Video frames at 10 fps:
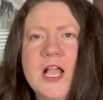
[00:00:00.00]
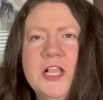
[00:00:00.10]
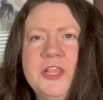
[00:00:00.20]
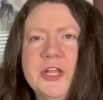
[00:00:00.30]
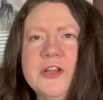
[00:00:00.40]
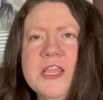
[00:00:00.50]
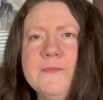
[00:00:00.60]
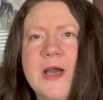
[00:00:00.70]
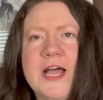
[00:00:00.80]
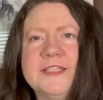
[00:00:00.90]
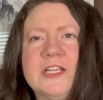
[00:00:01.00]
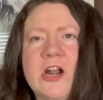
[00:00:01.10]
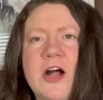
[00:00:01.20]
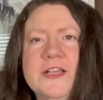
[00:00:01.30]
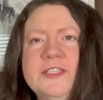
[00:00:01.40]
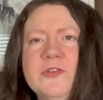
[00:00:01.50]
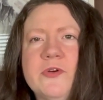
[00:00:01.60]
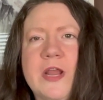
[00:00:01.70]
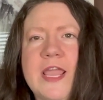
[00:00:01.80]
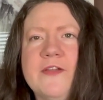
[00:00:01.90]
Learning pods are also
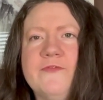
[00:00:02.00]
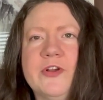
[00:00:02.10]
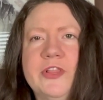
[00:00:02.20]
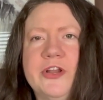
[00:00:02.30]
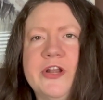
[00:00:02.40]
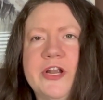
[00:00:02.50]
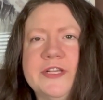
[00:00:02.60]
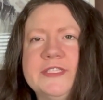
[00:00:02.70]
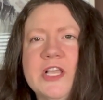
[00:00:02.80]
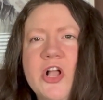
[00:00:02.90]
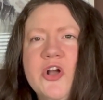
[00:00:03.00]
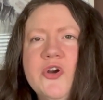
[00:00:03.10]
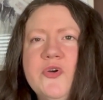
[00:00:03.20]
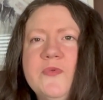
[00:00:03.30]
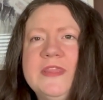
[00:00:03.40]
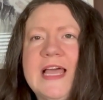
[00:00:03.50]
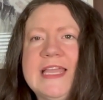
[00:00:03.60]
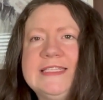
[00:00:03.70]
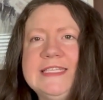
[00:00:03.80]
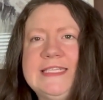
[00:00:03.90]
great for learners who would
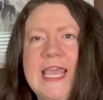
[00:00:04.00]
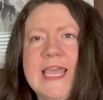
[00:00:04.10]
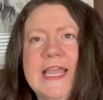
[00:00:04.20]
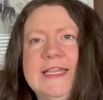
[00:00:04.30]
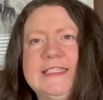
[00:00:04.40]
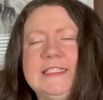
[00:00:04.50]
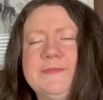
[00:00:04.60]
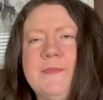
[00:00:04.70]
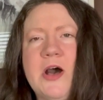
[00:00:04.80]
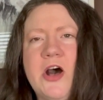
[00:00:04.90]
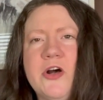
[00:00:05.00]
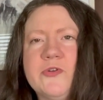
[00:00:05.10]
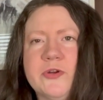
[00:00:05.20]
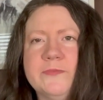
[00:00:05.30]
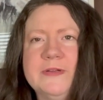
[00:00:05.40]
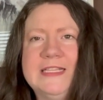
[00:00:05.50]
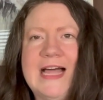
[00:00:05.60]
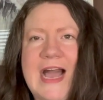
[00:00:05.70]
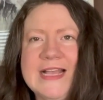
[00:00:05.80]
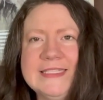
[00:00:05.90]
like to take a small group
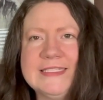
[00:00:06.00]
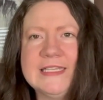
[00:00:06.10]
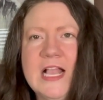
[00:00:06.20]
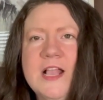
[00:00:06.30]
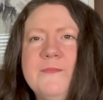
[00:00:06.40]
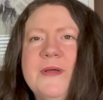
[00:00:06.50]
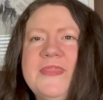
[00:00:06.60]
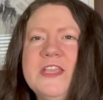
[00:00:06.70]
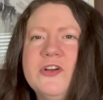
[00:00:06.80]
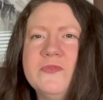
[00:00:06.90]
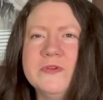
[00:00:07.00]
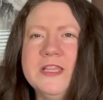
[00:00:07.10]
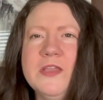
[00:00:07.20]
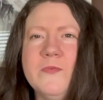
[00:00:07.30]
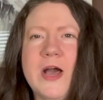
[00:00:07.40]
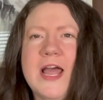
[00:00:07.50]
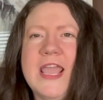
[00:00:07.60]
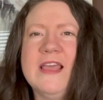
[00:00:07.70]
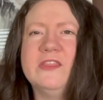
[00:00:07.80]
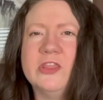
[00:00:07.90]
class but they don't really
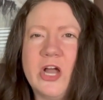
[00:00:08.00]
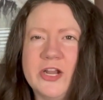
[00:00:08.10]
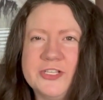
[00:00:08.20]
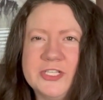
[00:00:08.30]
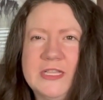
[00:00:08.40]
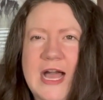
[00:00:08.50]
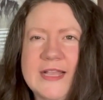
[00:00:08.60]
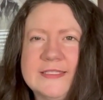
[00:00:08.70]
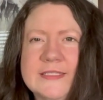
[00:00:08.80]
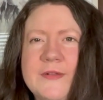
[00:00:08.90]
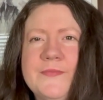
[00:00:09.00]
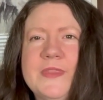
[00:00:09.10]
want a large class.